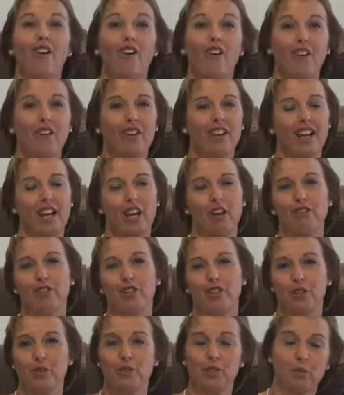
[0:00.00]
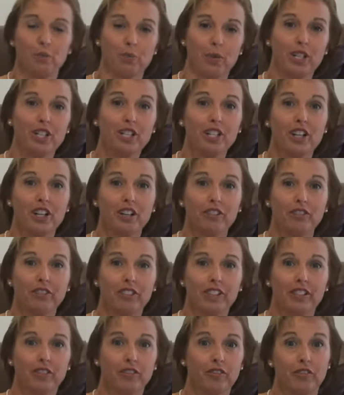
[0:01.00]
All you have to do is print it off,
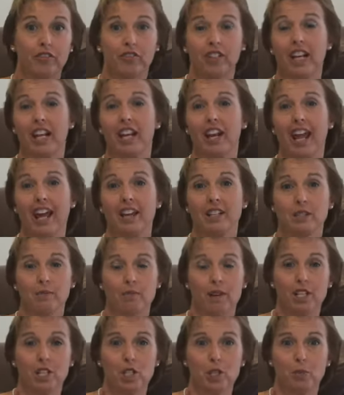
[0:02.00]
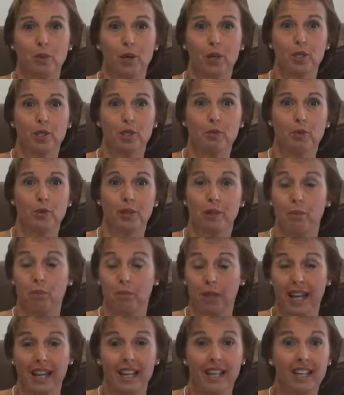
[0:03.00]
fill it out as much as possible in
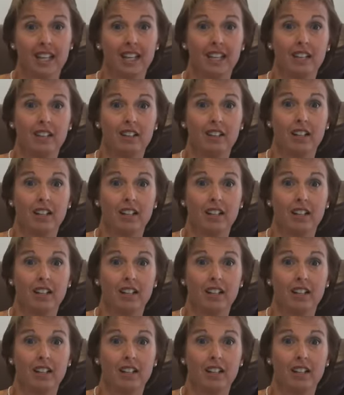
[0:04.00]
black ink,